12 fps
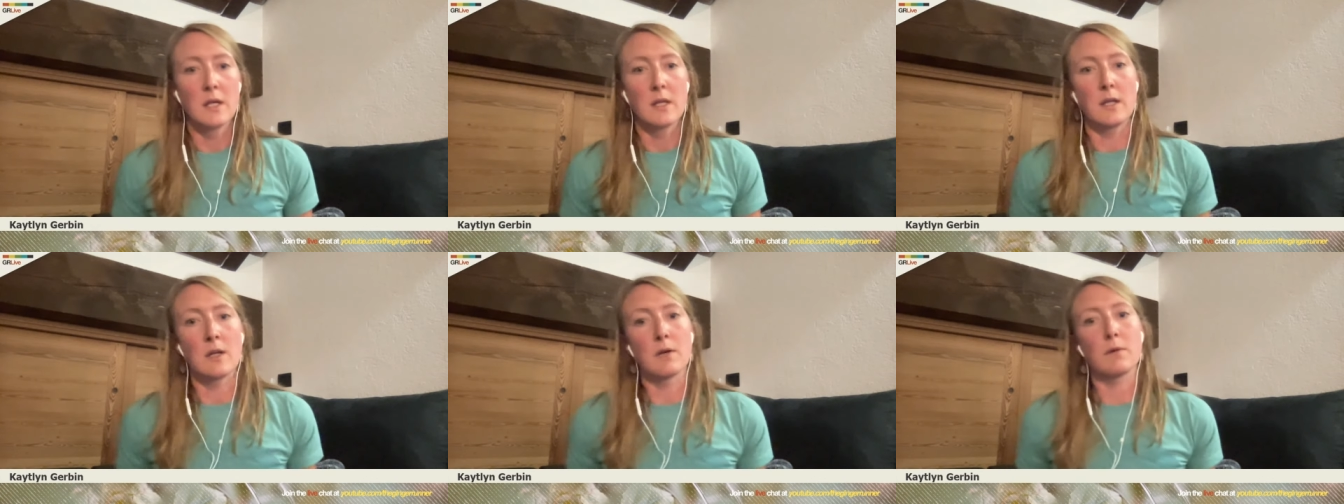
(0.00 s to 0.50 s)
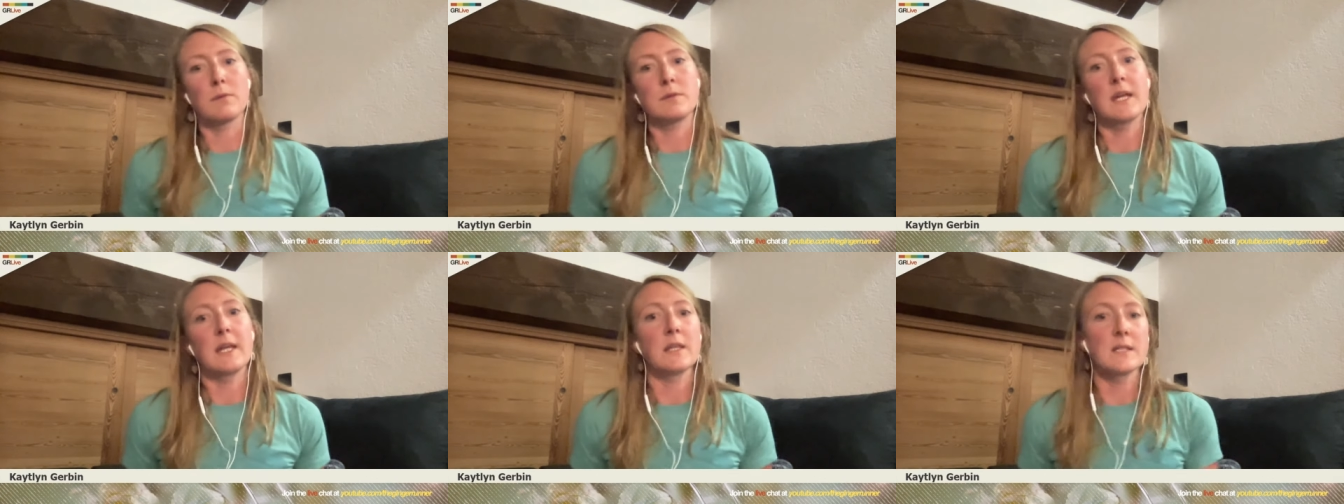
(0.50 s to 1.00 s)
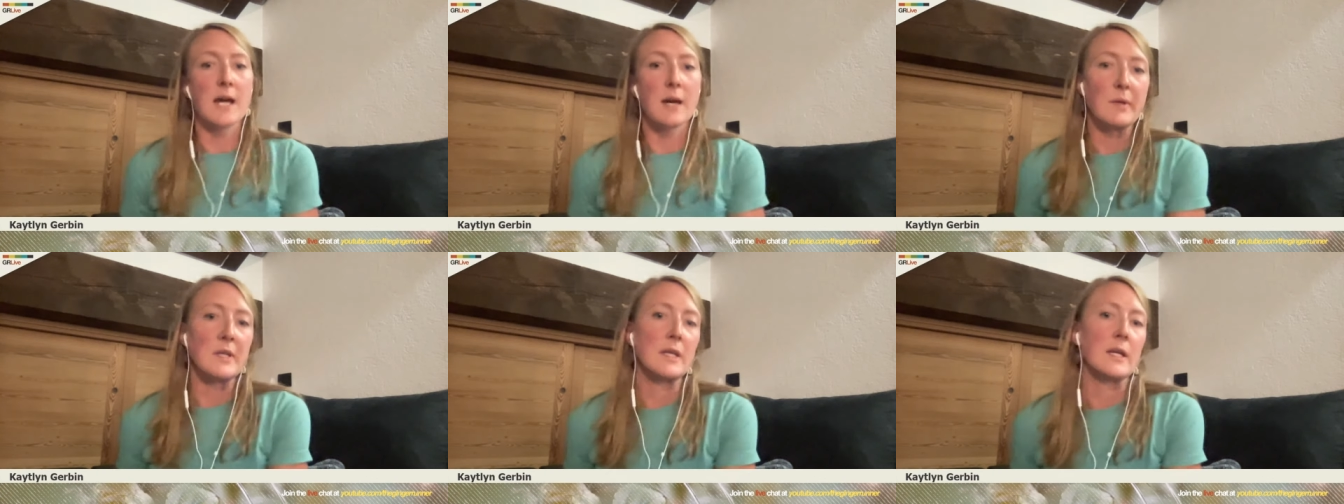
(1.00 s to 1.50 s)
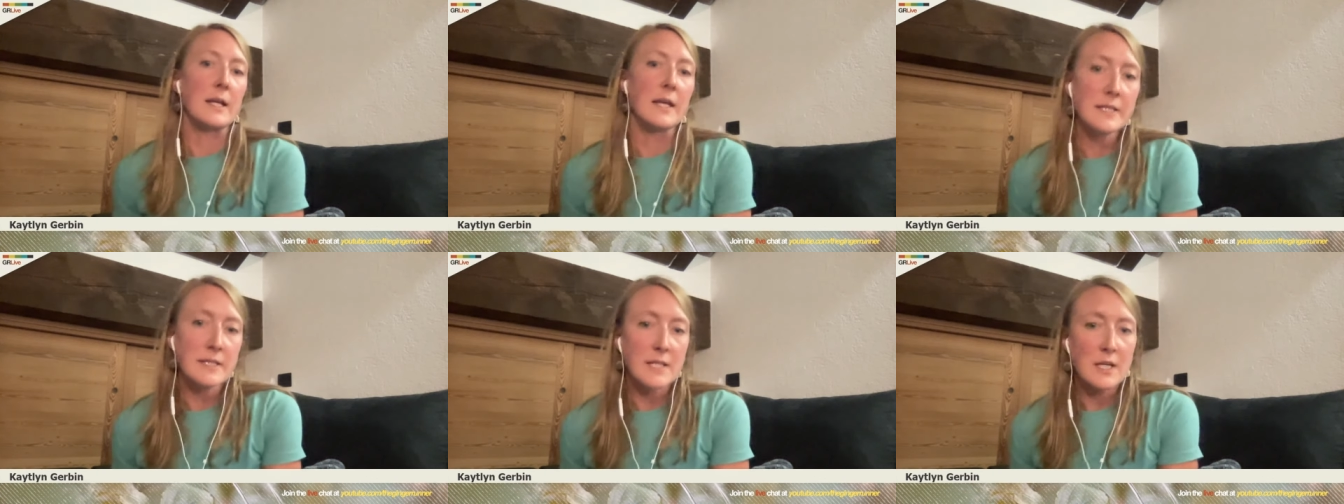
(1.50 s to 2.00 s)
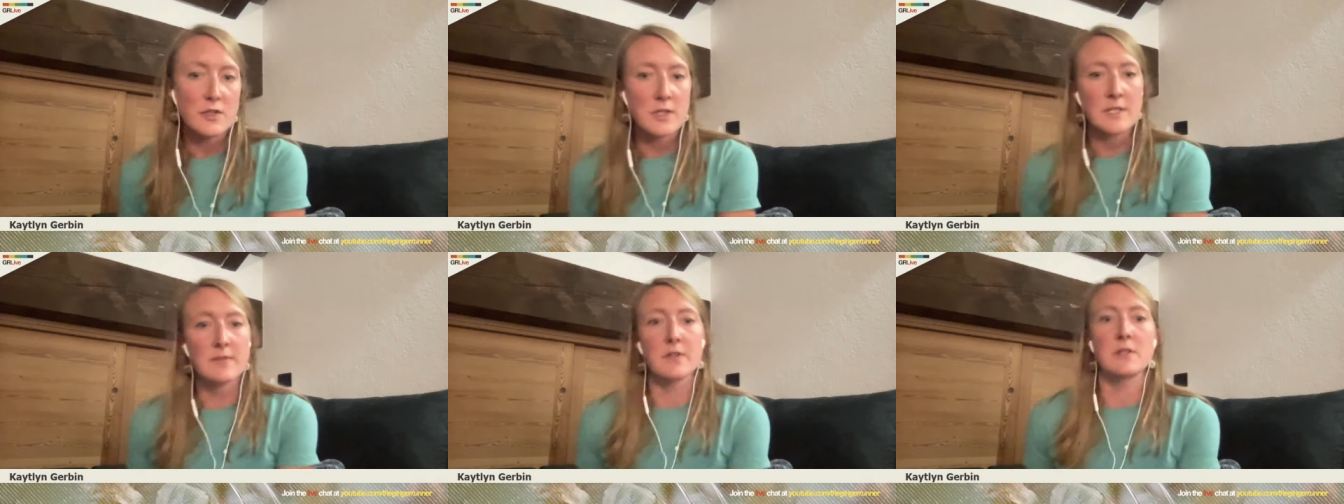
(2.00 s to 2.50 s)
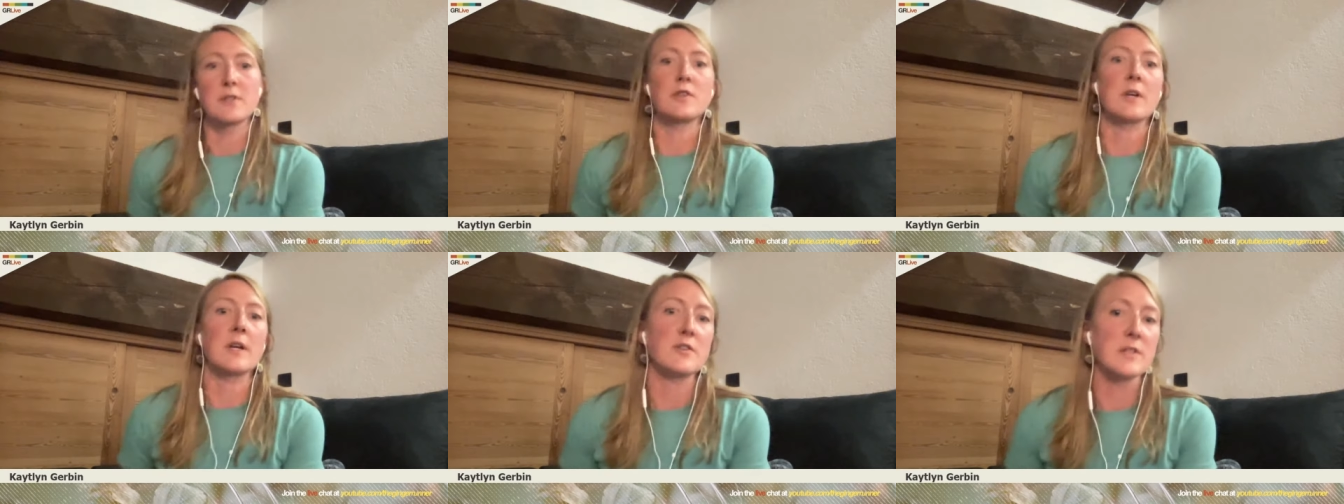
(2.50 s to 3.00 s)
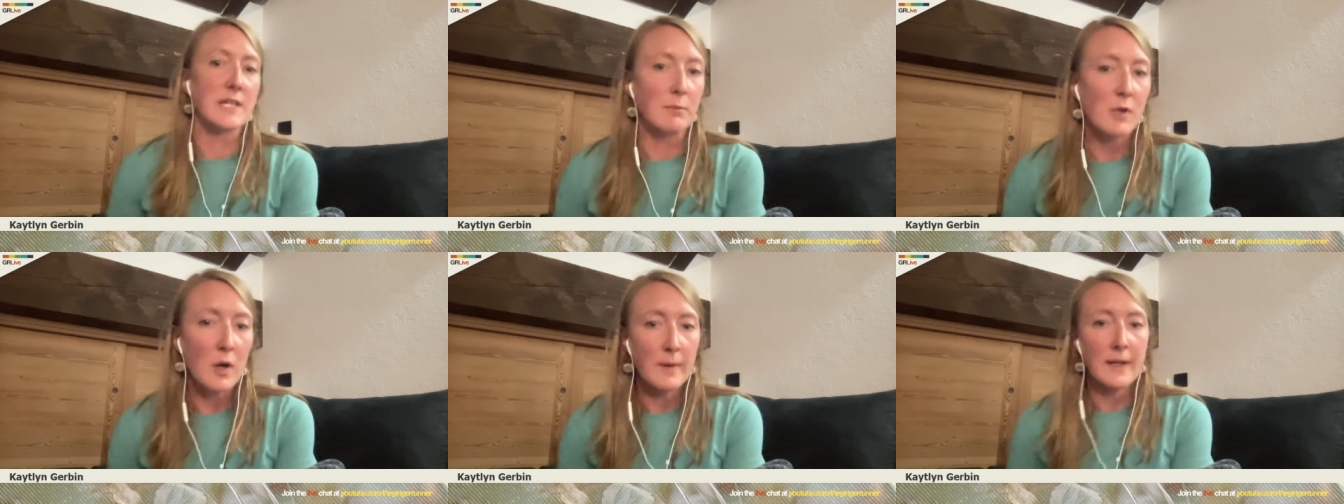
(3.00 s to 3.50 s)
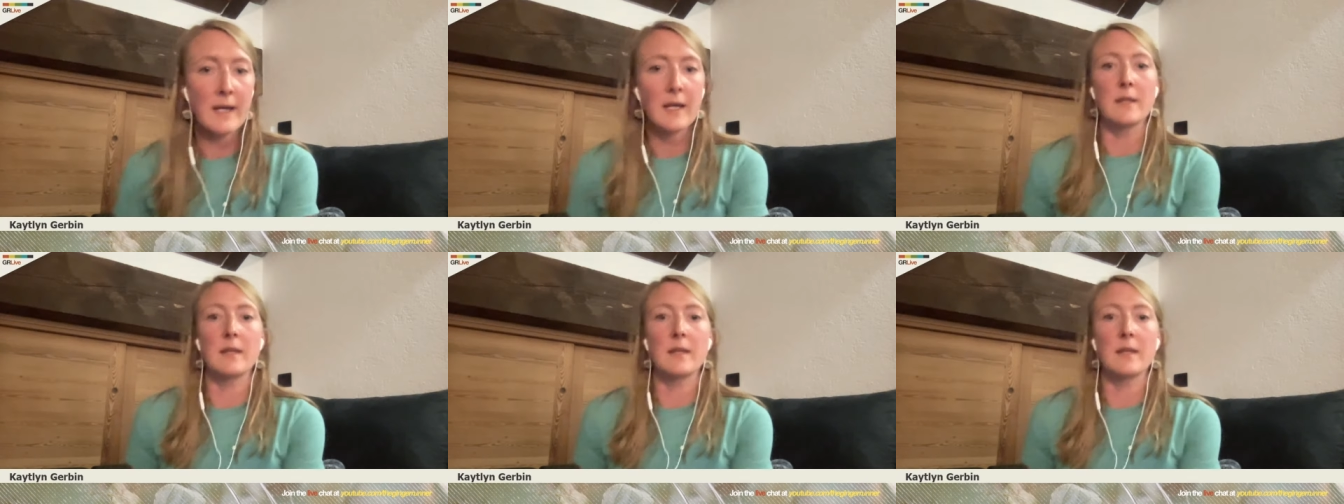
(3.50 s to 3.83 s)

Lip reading: you know, taking the time I need at aid stations versus should I just keep going?